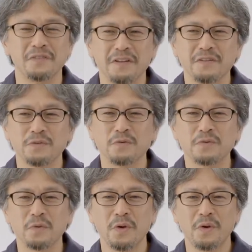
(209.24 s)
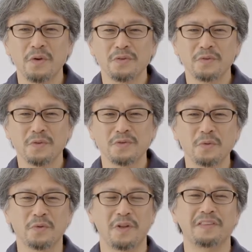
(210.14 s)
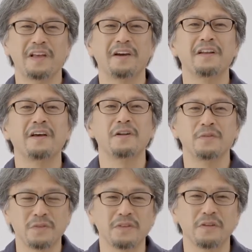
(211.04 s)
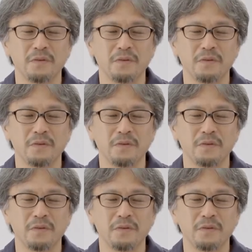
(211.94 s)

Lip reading: Now that we were able to do that, we could speed up the ship.